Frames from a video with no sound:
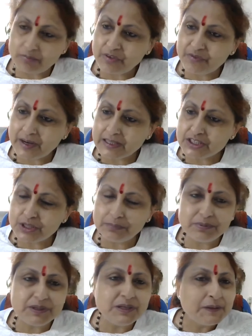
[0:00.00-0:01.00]
common friend,
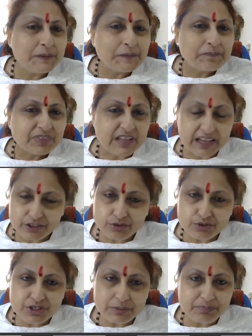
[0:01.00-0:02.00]
GP.
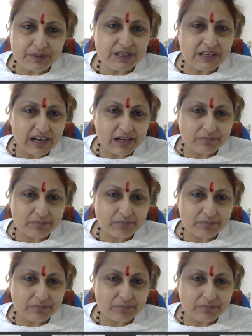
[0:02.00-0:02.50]
Thank you, GP.